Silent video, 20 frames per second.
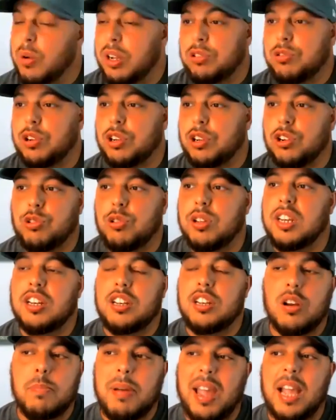went trick-or-treating
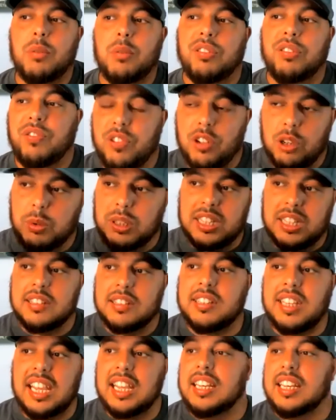and your bag was filled with this
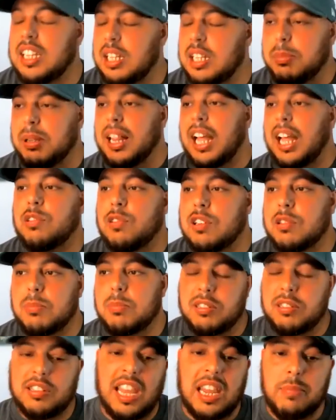candy, it'd be like
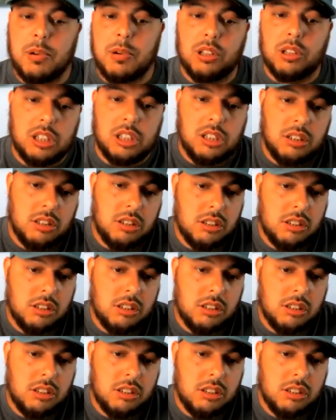Christmas came early.